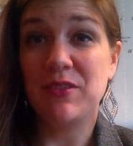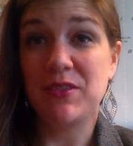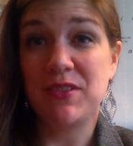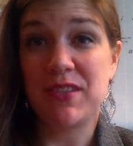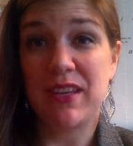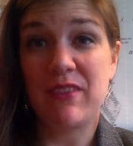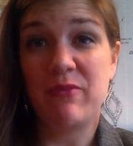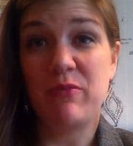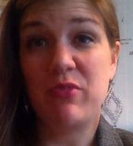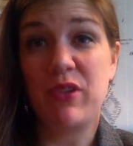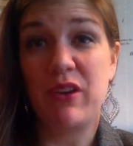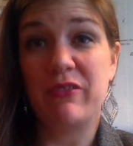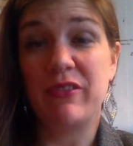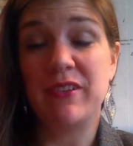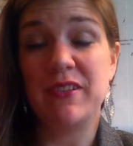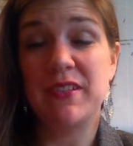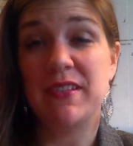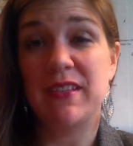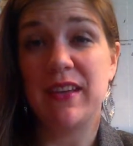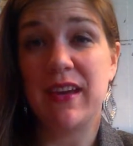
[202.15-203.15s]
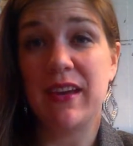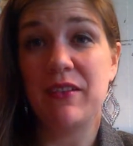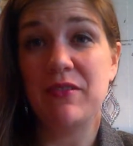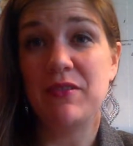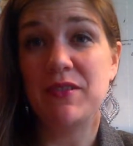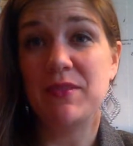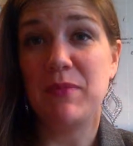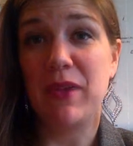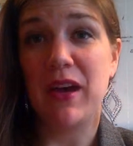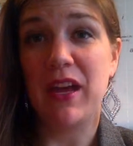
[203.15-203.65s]
your set of preference
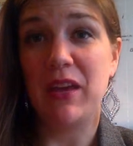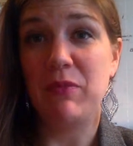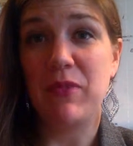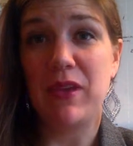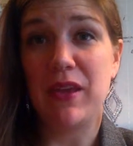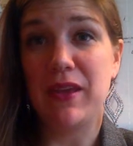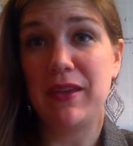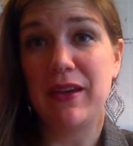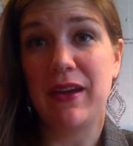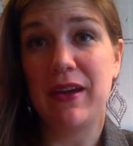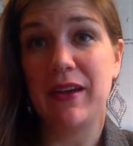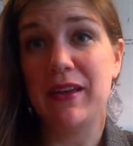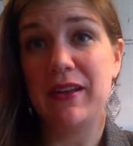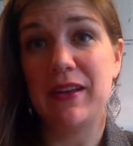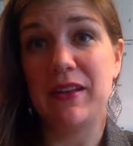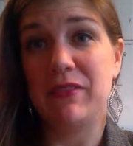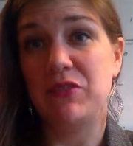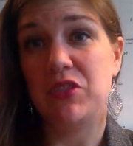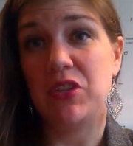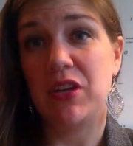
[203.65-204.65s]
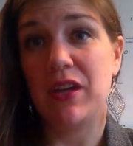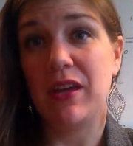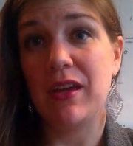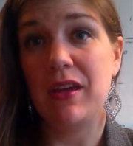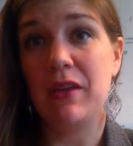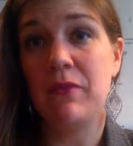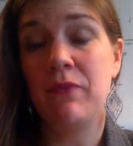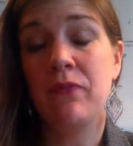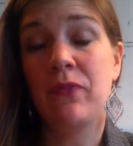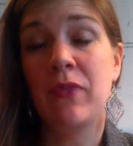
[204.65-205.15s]
styles, mine being
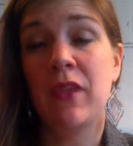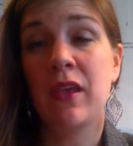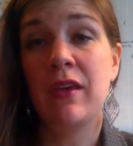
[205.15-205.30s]
INFJ,